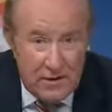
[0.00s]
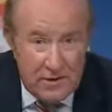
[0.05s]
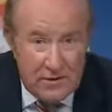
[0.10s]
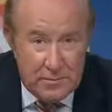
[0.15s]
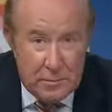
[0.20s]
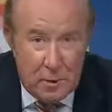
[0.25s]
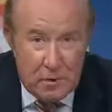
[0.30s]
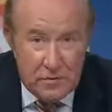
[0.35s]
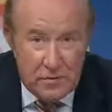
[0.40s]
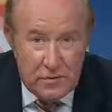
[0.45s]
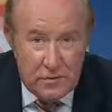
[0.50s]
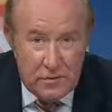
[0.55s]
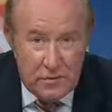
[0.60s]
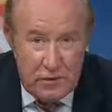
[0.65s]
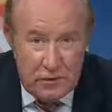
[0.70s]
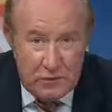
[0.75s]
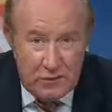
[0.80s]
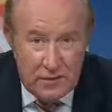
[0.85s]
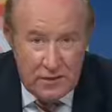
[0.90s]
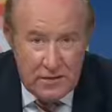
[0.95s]
He spoke to
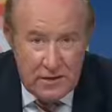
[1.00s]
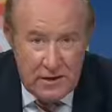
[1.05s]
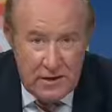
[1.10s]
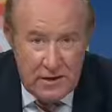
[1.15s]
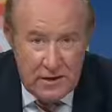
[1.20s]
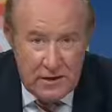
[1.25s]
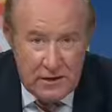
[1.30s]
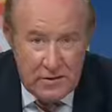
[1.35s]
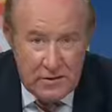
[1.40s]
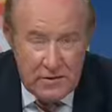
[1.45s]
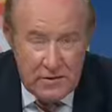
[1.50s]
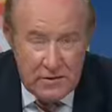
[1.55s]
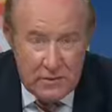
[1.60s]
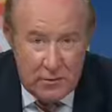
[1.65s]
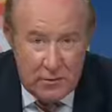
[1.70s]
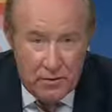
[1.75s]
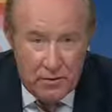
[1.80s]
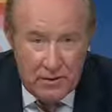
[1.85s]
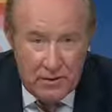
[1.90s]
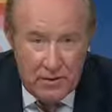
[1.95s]
the conference earlier
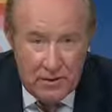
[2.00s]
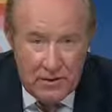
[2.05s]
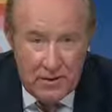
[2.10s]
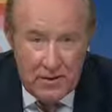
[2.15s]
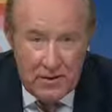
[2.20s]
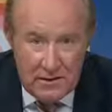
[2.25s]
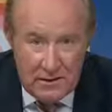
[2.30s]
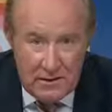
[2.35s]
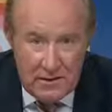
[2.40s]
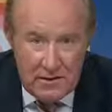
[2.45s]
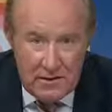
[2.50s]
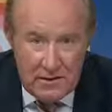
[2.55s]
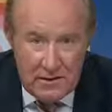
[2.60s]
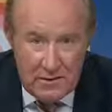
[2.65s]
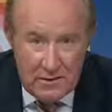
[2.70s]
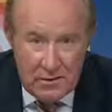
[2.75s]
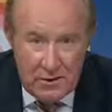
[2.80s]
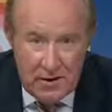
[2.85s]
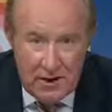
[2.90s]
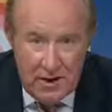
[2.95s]
this morning. Let's
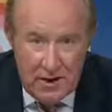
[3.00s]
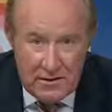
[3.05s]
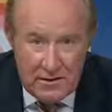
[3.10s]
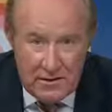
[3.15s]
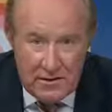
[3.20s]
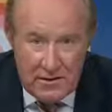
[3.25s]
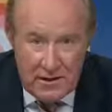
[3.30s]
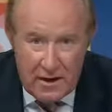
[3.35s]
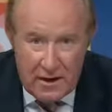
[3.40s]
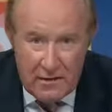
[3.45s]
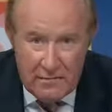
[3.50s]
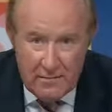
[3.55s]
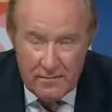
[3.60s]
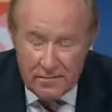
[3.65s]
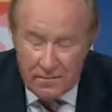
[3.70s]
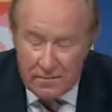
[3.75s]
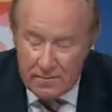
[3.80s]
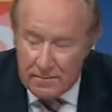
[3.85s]
hear what he had to say.